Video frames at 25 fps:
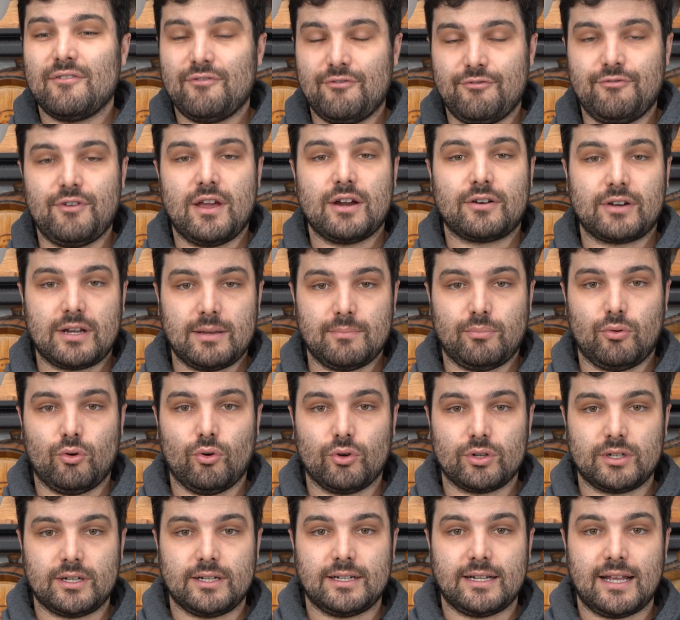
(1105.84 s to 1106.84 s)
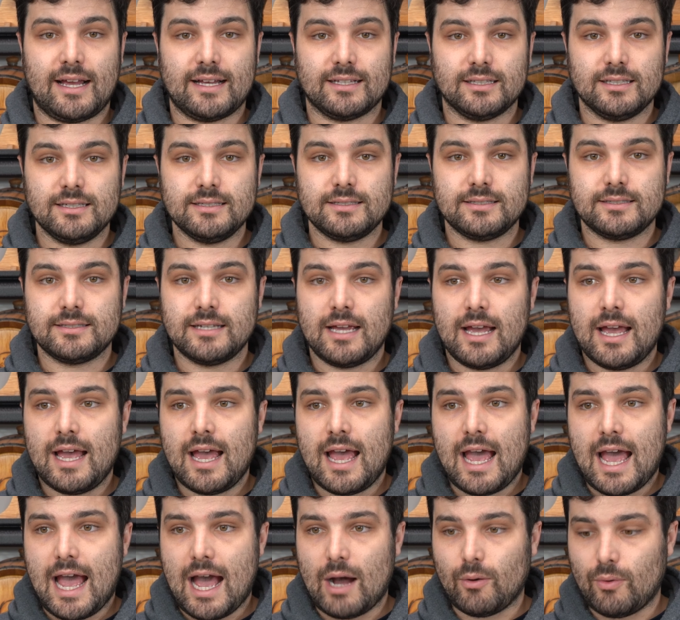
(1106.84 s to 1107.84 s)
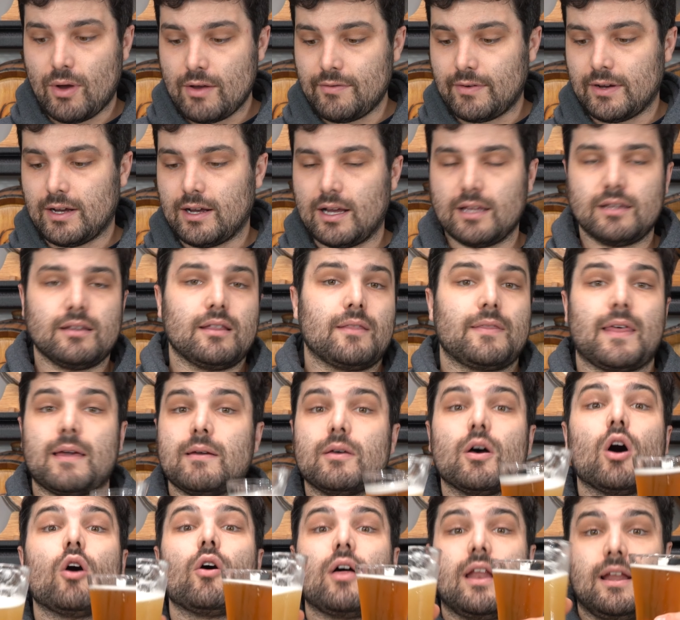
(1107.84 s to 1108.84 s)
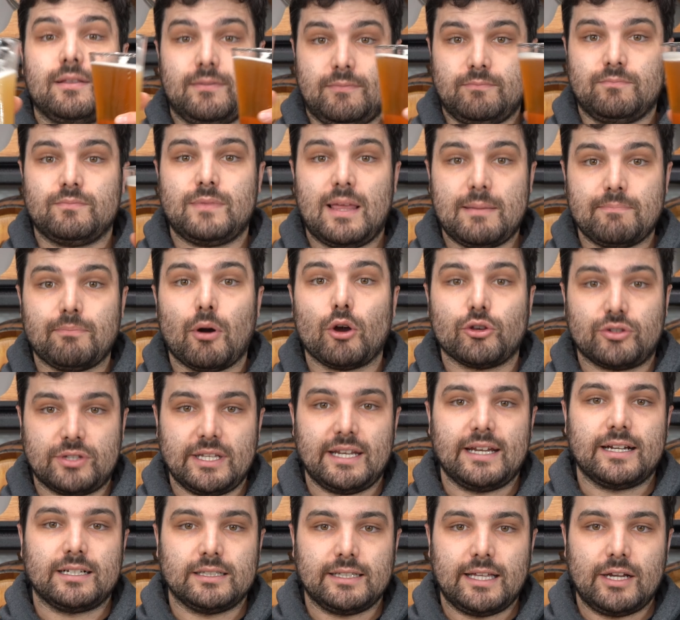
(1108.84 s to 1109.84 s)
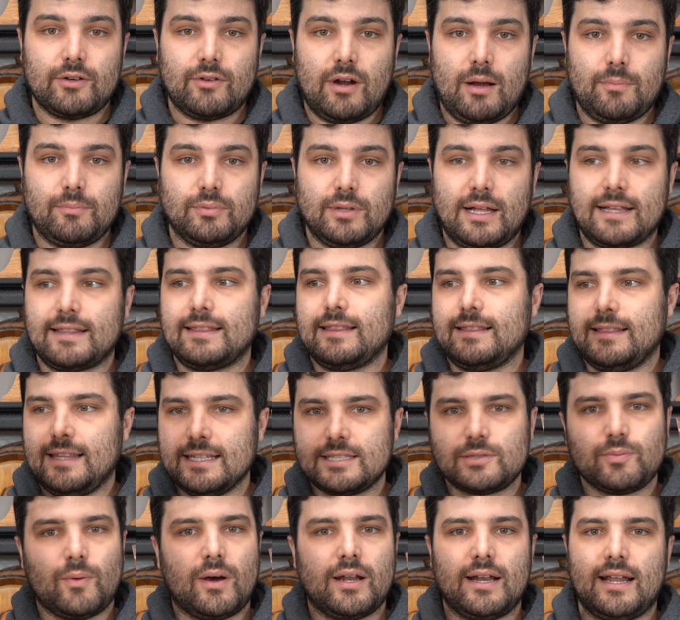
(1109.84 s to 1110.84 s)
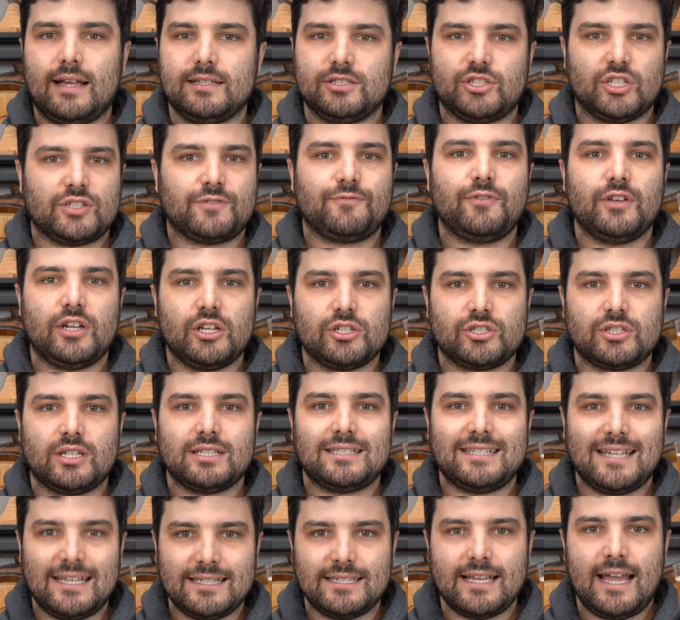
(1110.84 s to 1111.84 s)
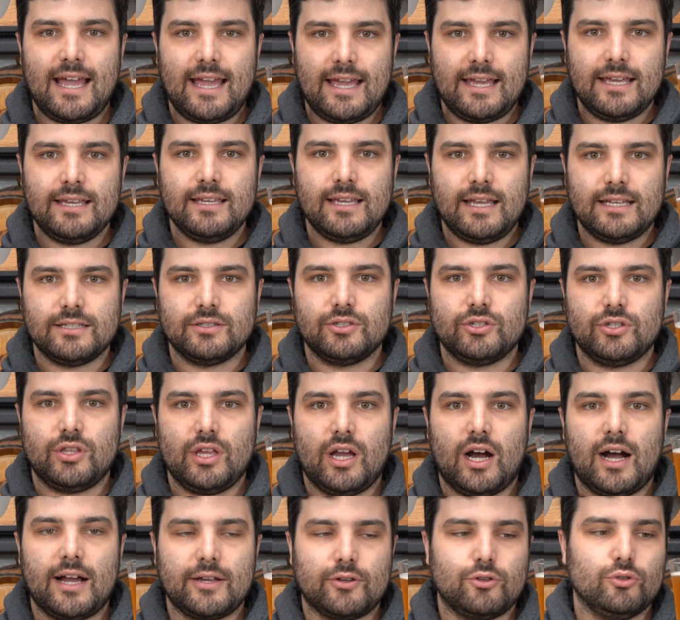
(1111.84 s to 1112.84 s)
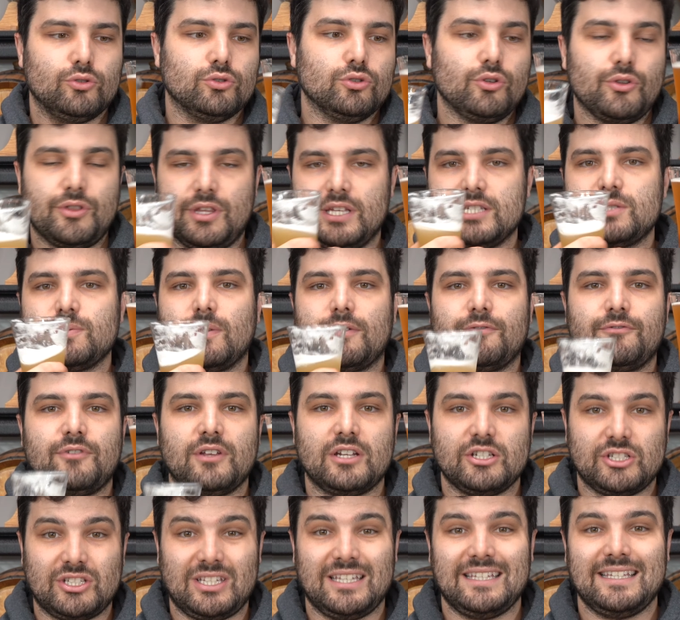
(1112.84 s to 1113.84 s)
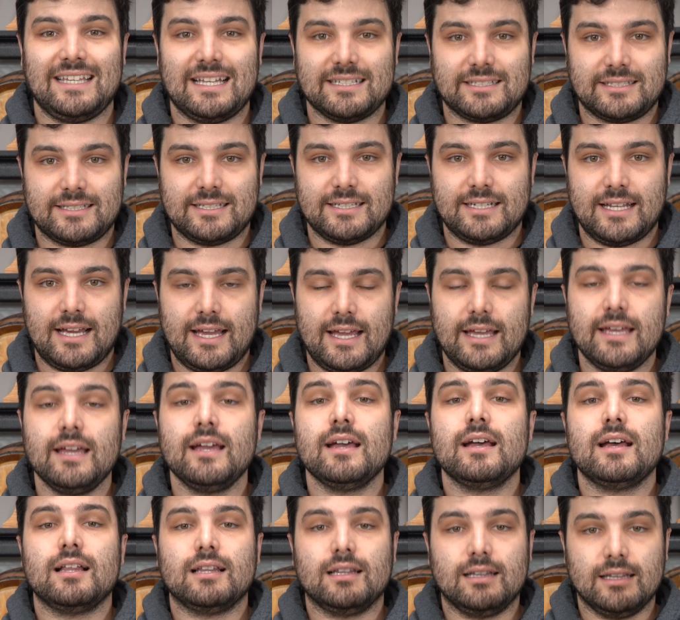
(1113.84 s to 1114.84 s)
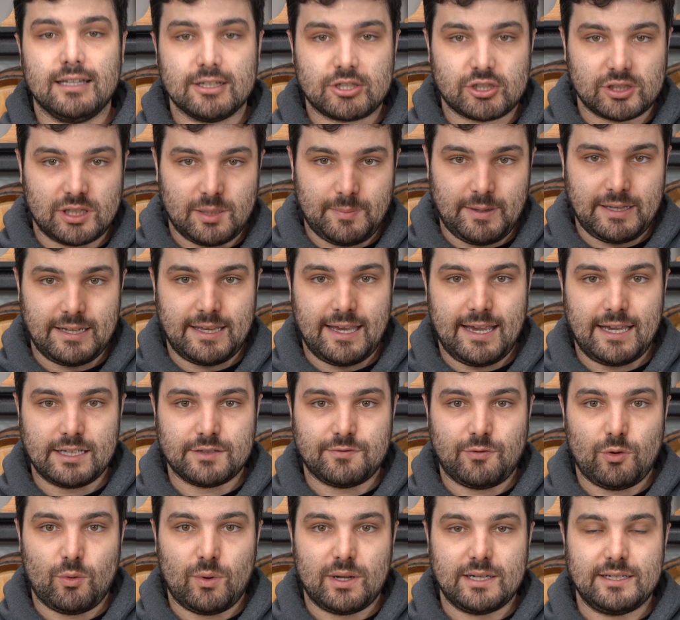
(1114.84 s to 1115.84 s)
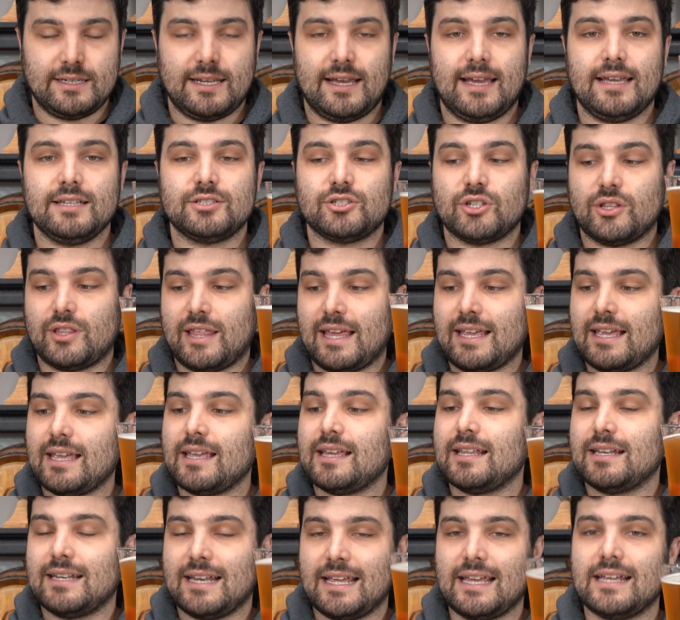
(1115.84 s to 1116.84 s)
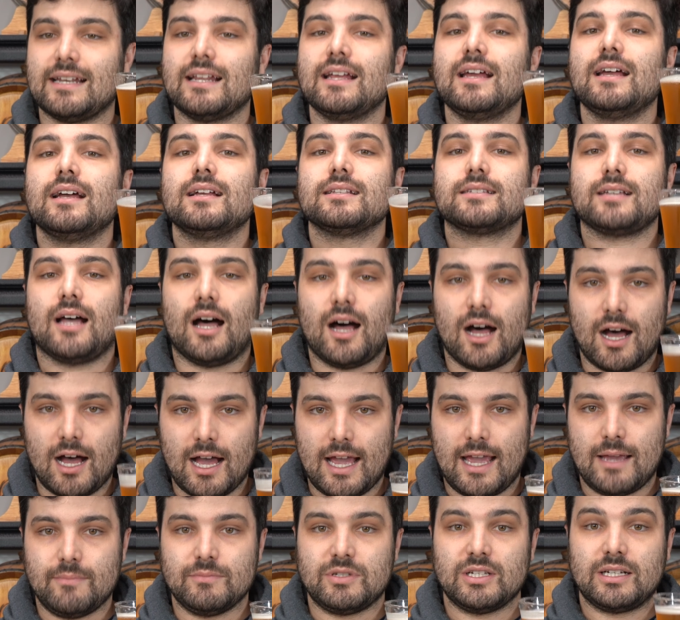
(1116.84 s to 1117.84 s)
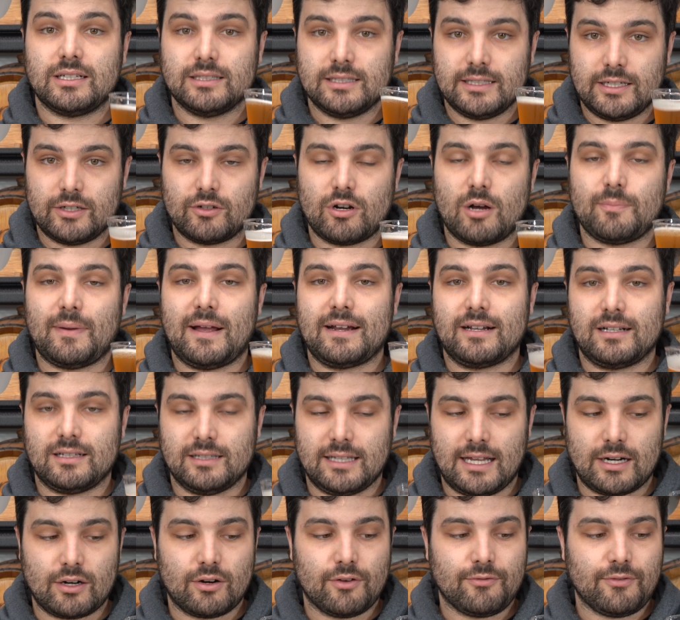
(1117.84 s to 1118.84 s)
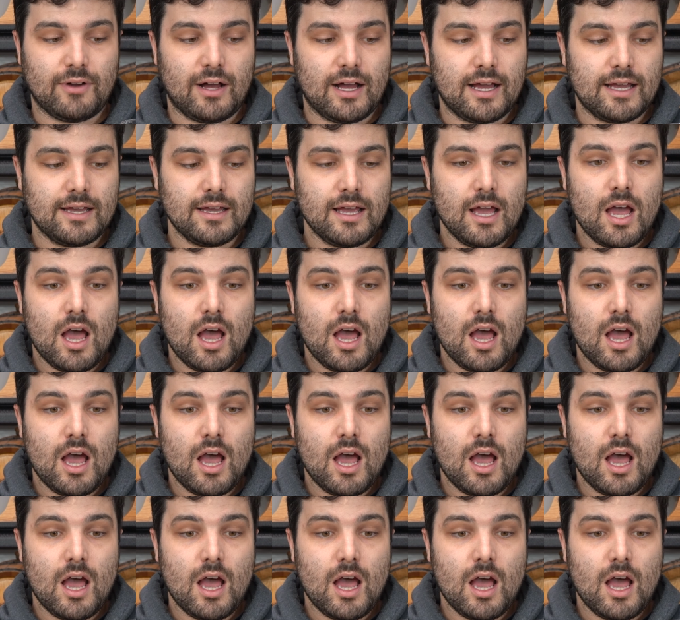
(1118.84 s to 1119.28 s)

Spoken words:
very important in a Helles. However, they both need to clear up. Like this one just finished today in the iGulu, this one finished yesterday, literally been kegged for 1 day, so they need time to clear up and clarify,